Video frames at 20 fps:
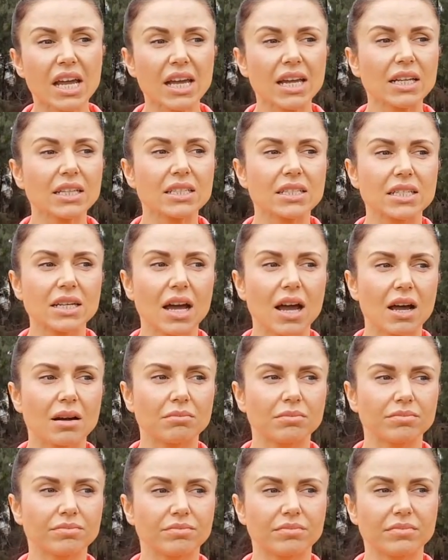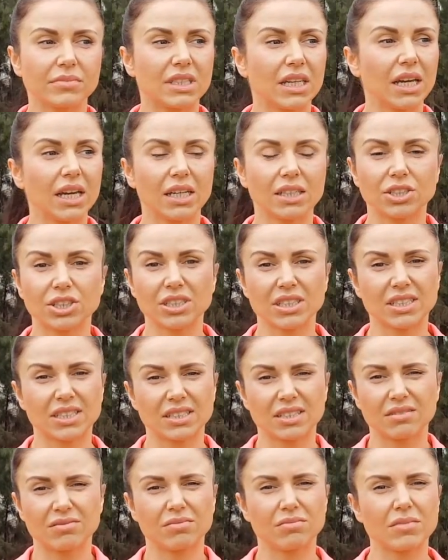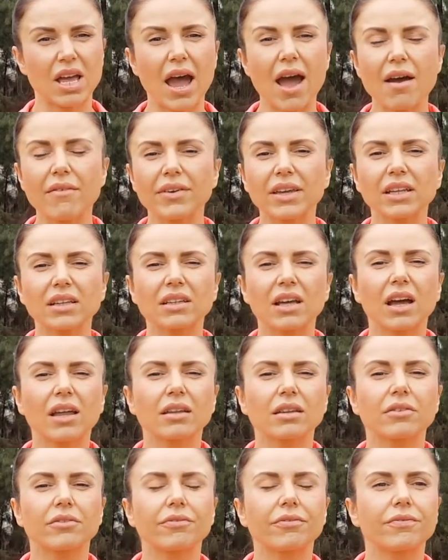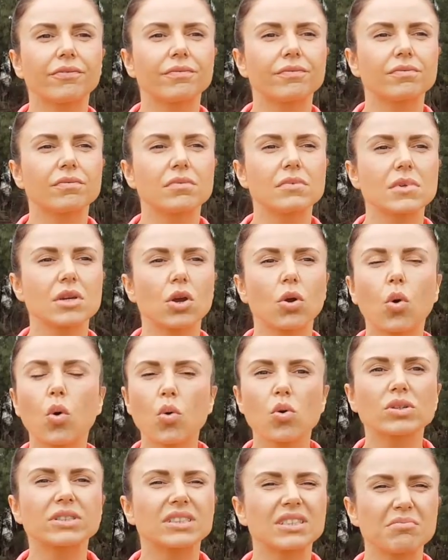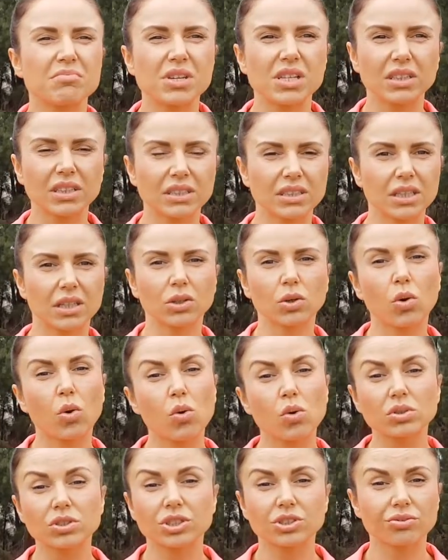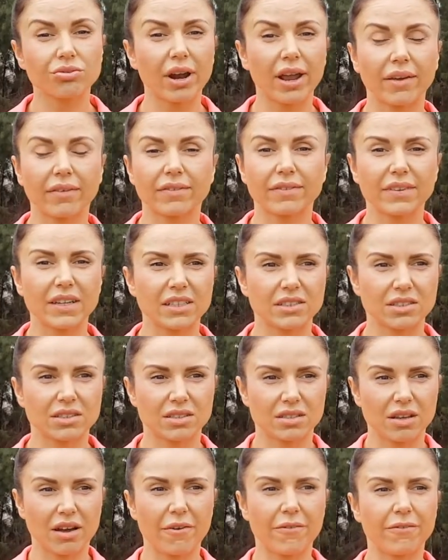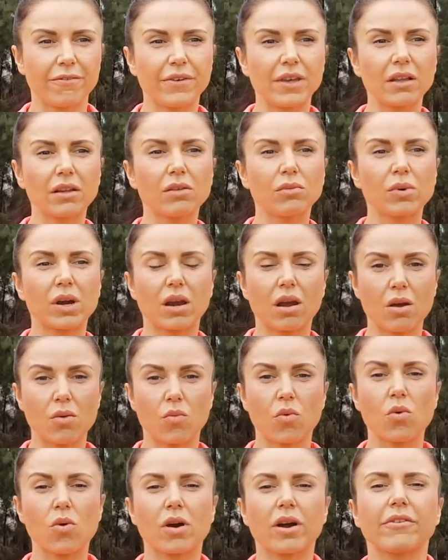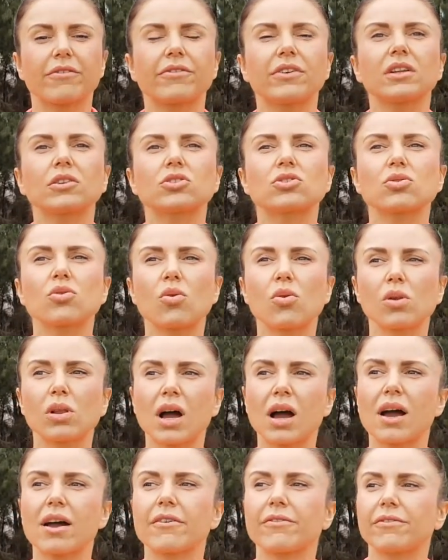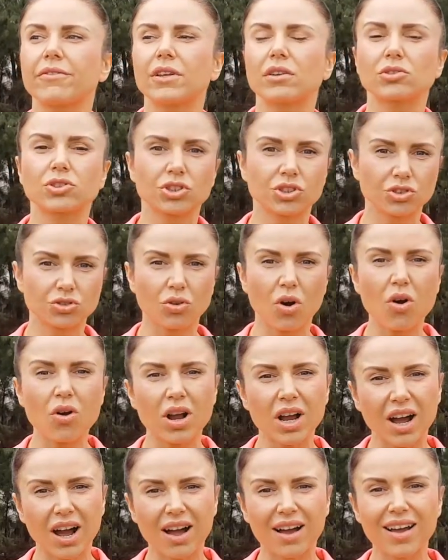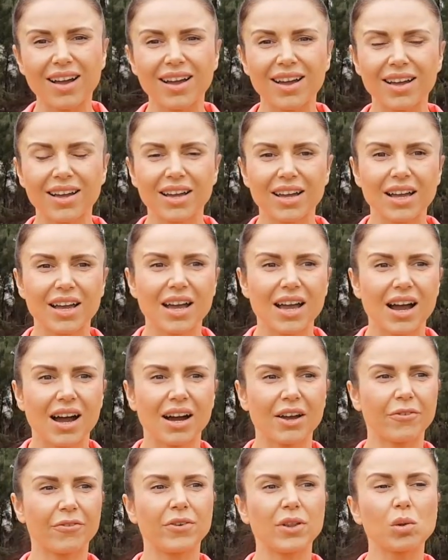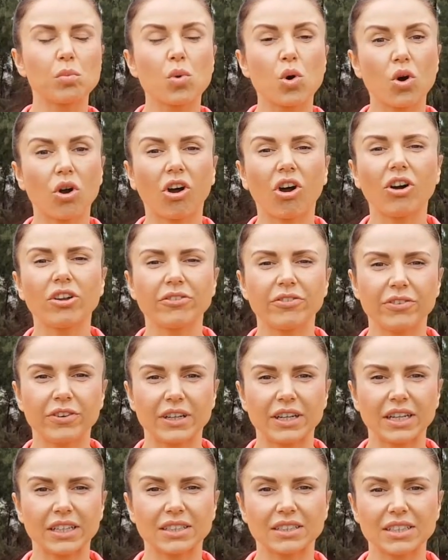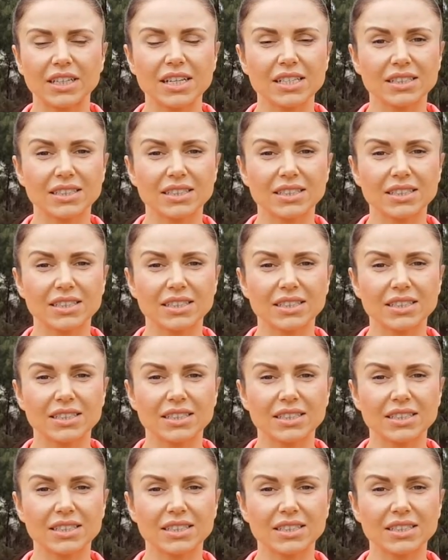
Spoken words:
Just having that core stability and core strength. I feel when I walk, I feel taller, I feel stronger, I feel more confident.